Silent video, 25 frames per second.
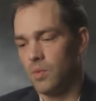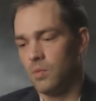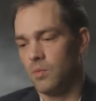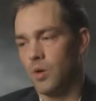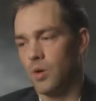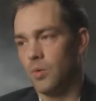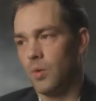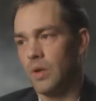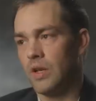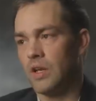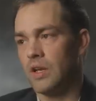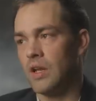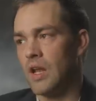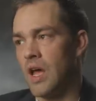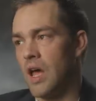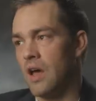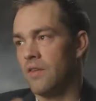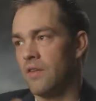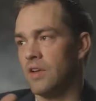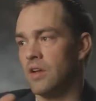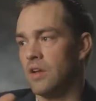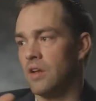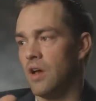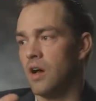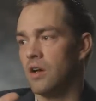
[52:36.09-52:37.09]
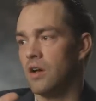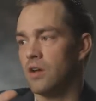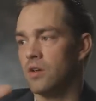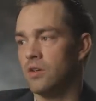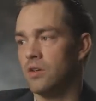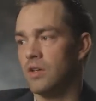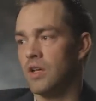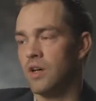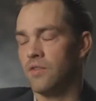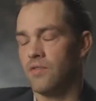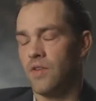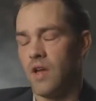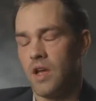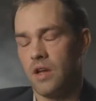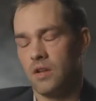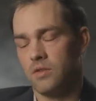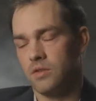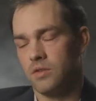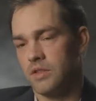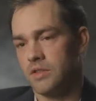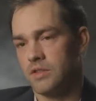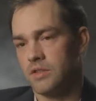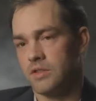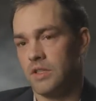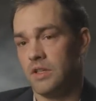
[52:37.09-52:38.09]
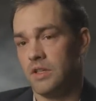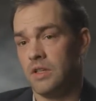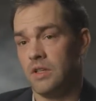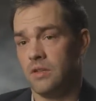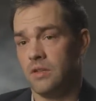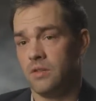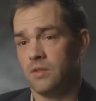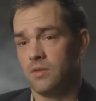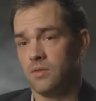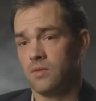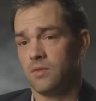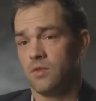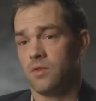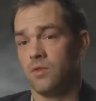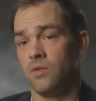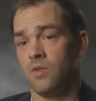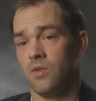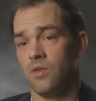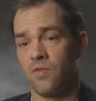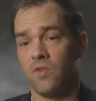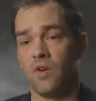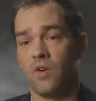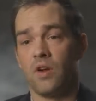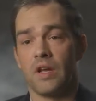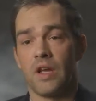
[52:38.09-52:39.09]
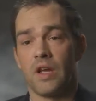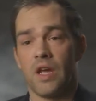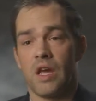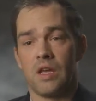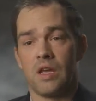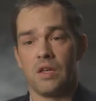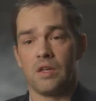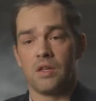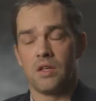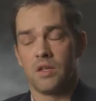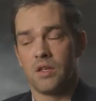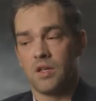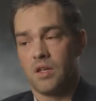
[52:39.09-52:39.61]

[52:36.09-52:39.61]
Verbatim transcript: but we didn't have a good enough angle to see through the front gate.